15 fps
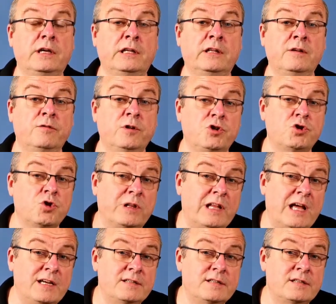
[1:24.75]

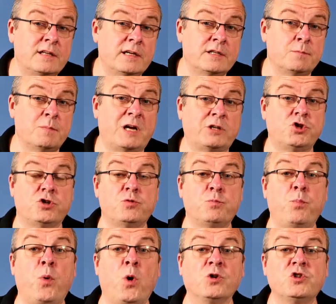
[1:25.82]
individualized as much as
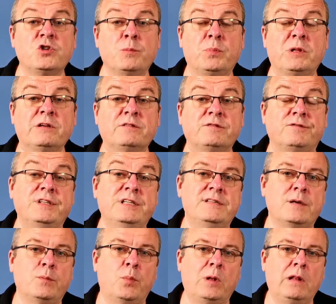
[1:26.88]
possible and
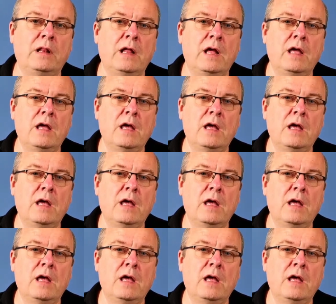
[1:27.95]
feasible,